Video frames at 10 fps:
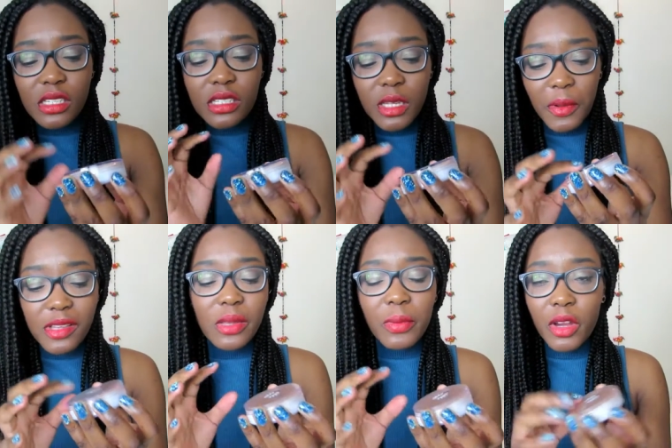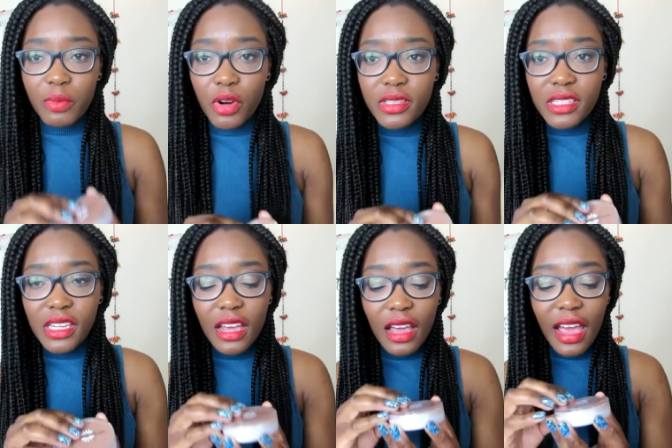it's supposed to be a
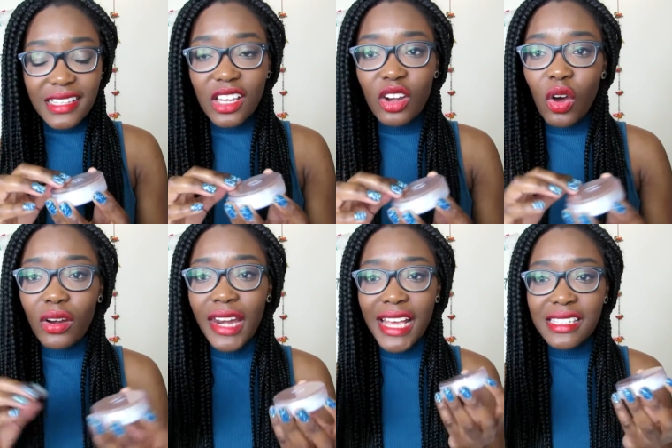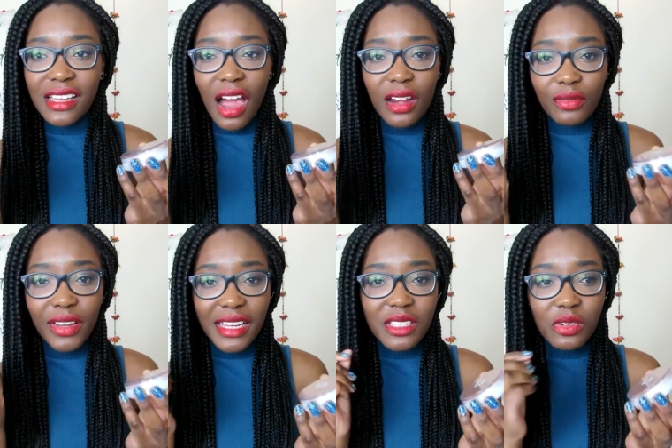bronzer. It's a lot less kind of
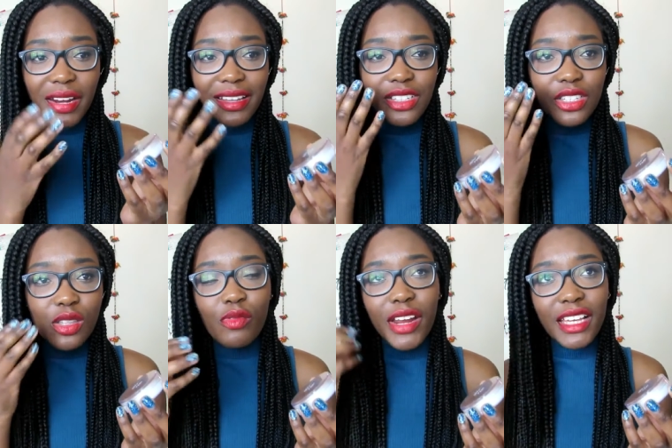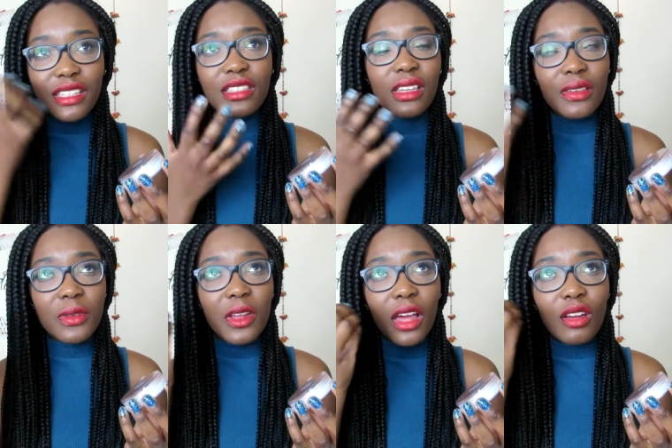glittery, and it's just a really, just
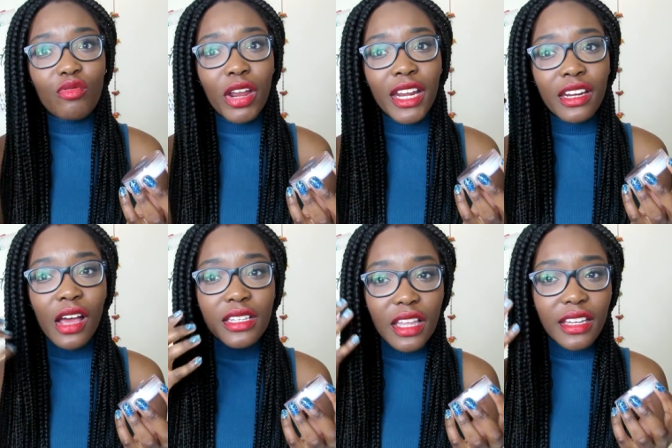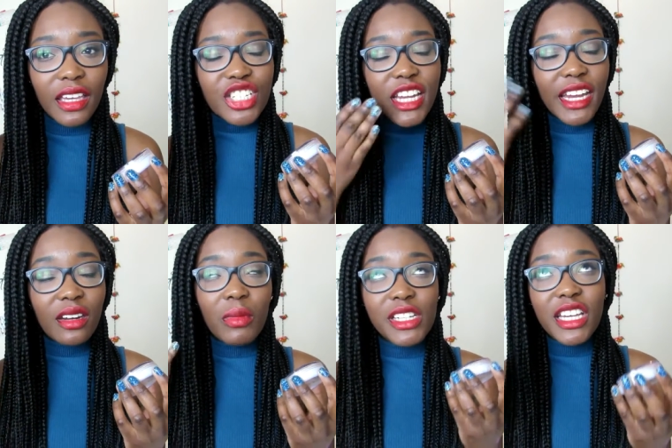gives me like a really nice like
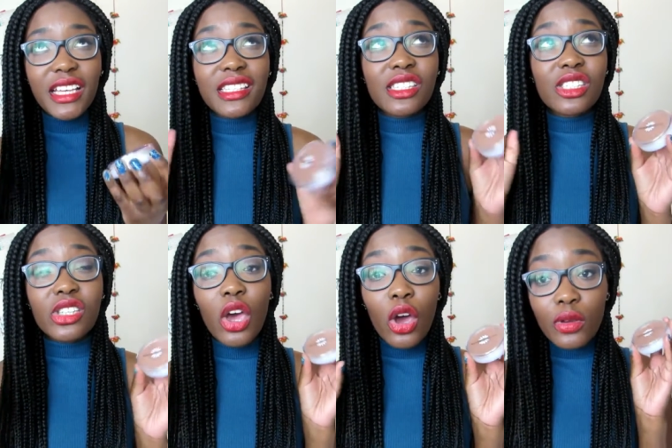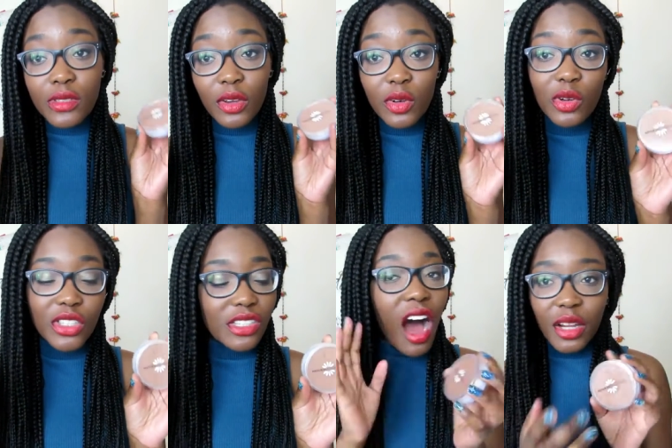sheen on my cheeks. It's so
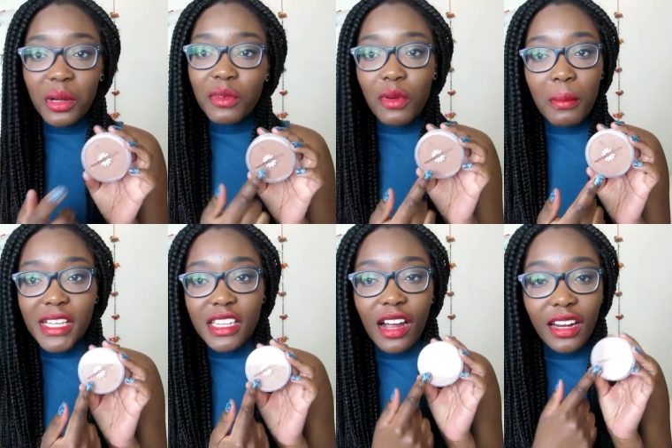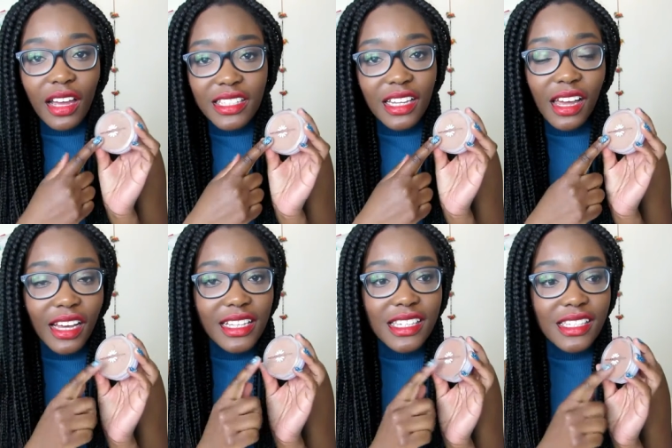gorgeous. I don't even miss highlighting
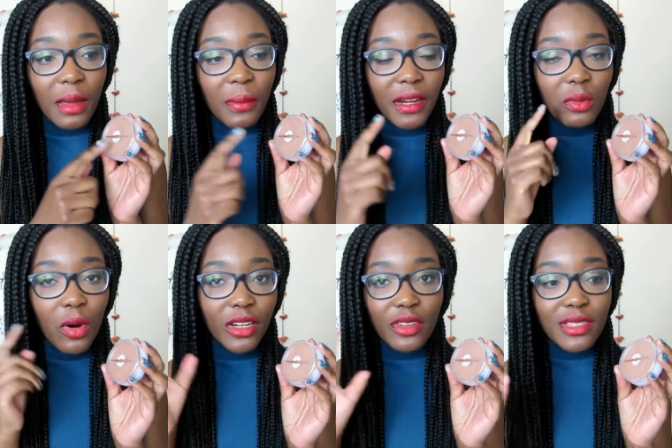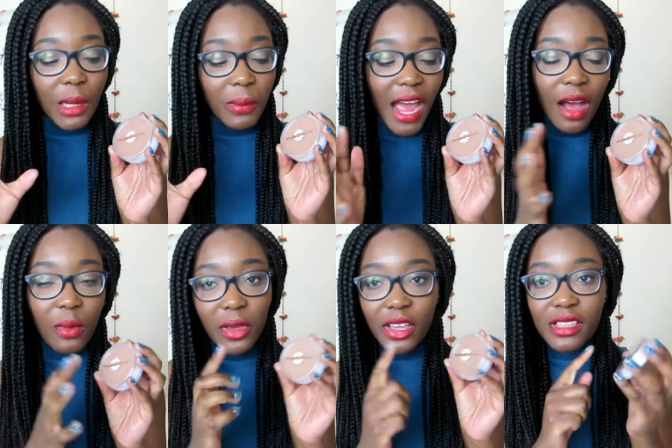like as a step anymore. I don't skip it
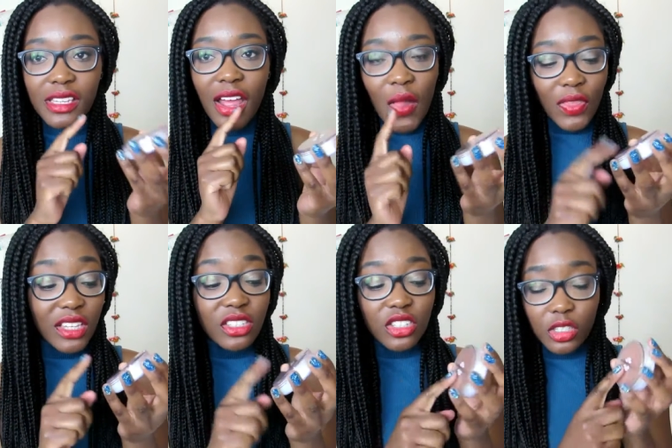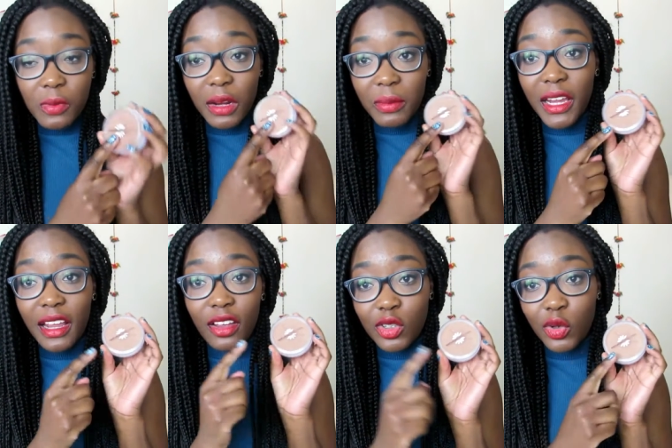out because this has just made
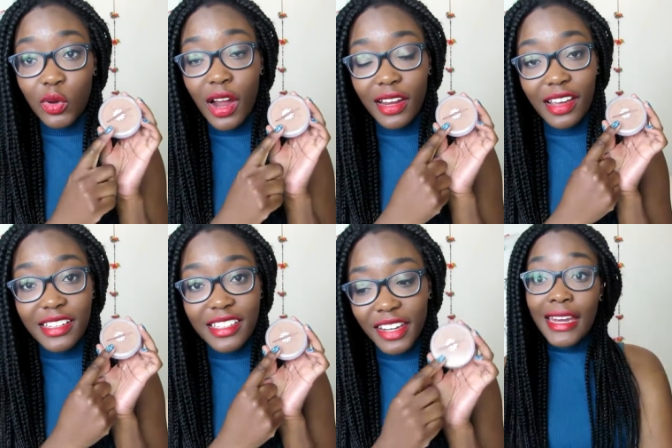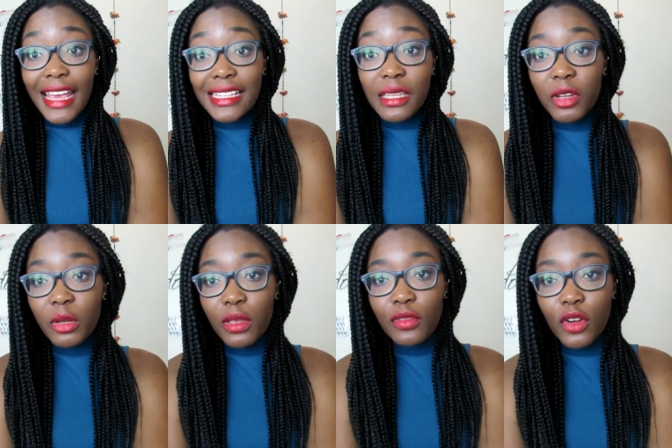me adore highlighting. Next I'm going
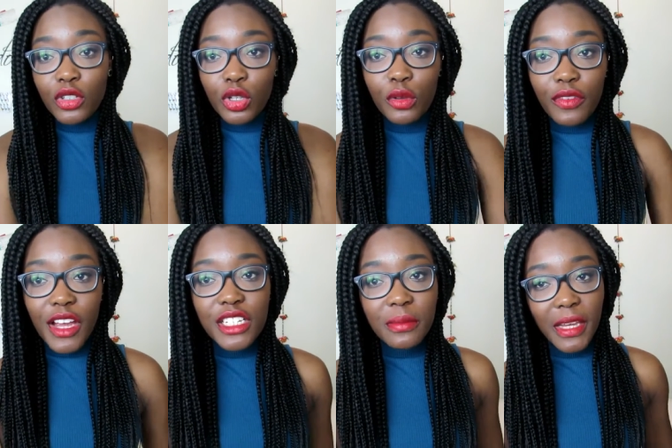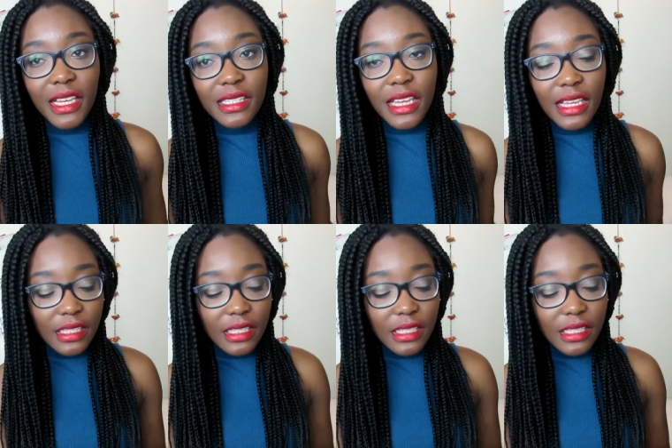to move on to fashion pieces.